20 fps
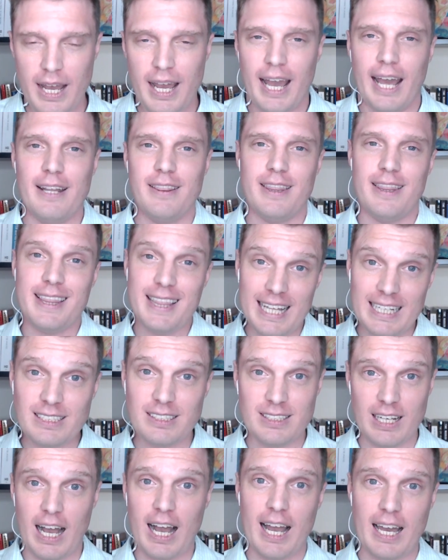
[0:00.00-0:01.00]
And
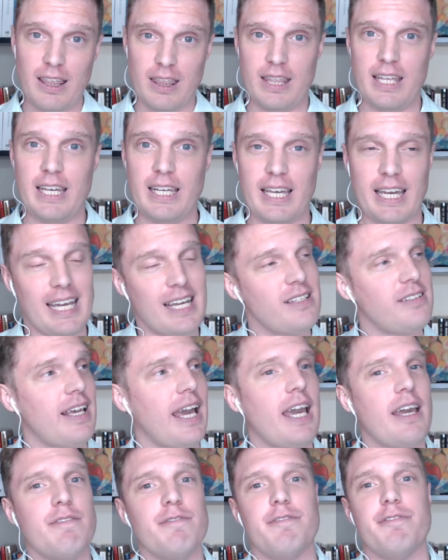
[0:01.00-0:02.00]
this, I think, is
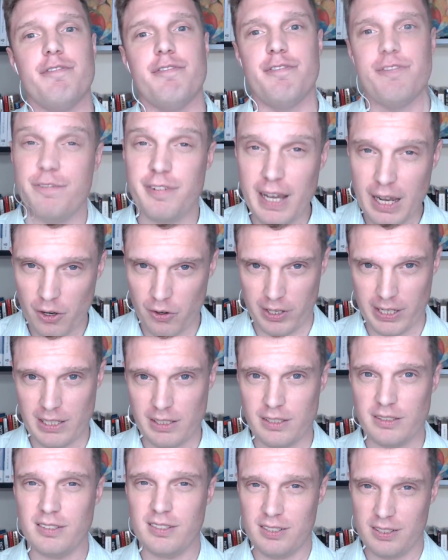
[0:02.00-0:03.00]
a very
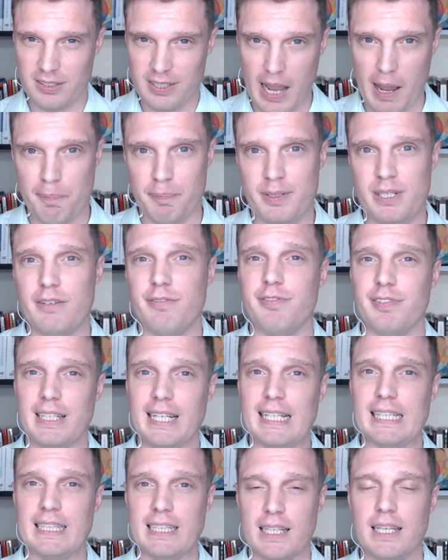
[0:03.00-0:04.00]

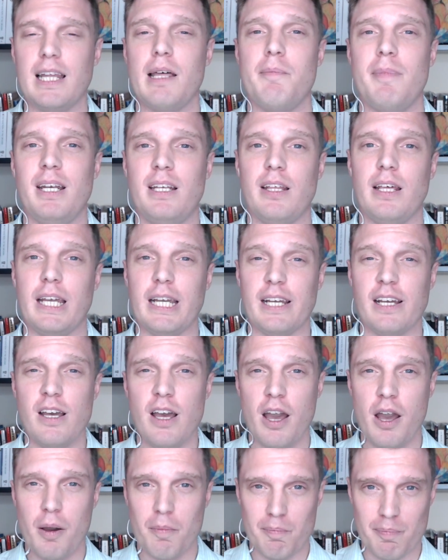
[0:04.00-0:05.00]
deceptively limiting
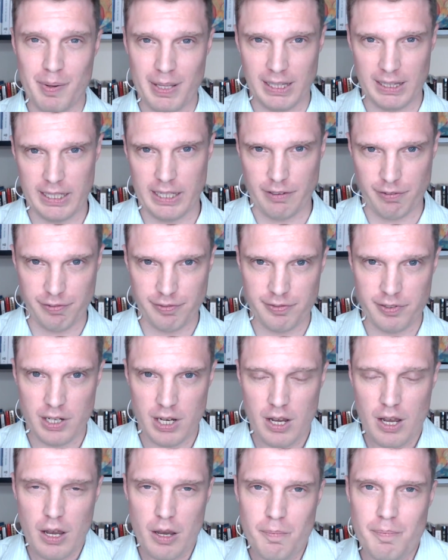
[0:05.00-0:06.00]
belief.
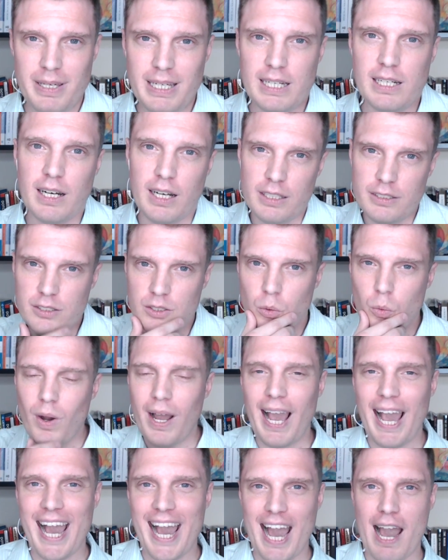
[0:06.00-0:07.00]
Because what
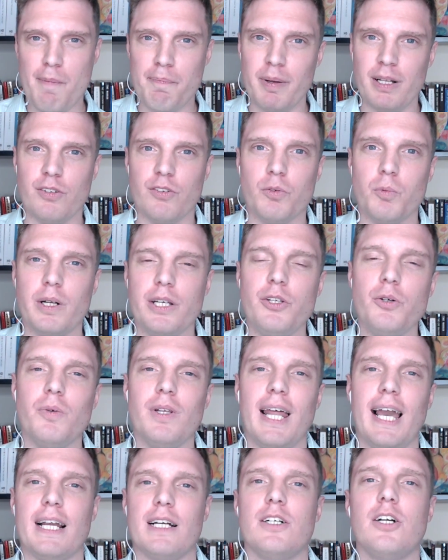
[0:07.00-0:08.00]
happens when you
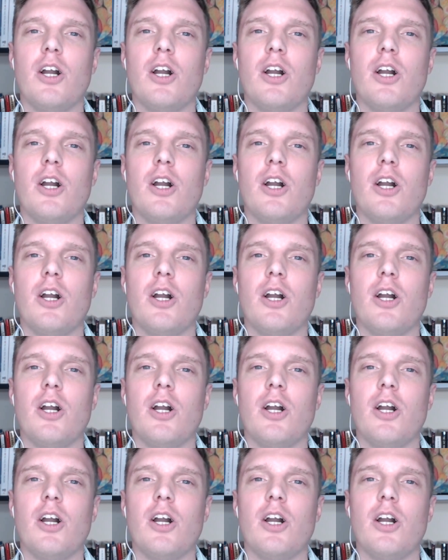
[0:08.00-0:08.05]
let